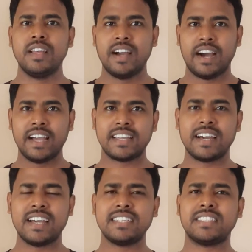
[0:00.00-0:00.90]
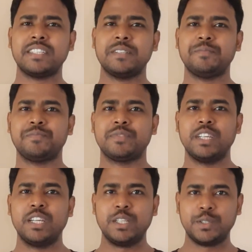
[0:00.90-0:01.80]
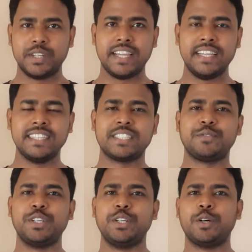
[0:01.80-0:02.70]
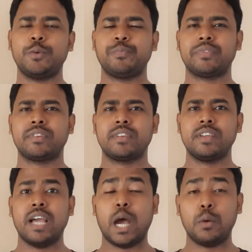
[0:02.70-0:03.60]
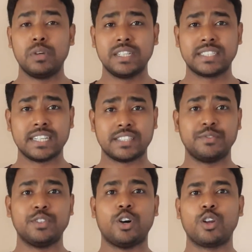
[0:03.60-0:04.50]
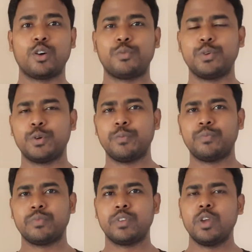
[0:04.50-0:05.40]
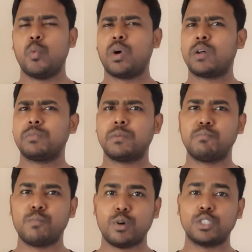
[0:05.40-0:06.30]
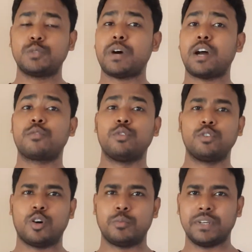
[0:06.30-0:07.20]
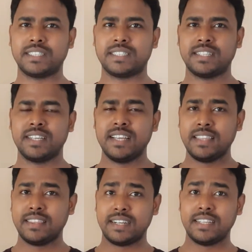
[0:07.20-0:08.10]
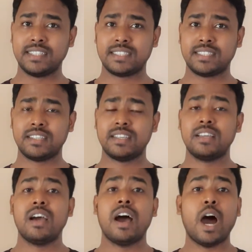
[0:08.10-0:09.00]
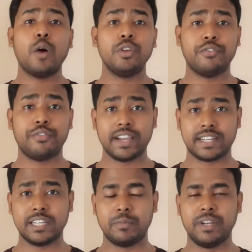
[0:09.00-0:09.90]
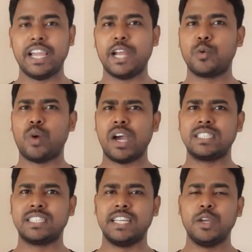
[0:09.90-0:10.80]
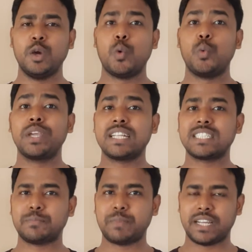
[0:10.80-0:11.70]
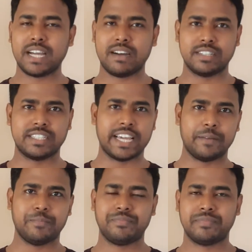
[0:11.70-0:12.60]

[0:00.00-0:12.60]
Hi guys, today in this video I will discuss with all of you one of the most powerful topics, that is how effectively and wisely we can spend our time,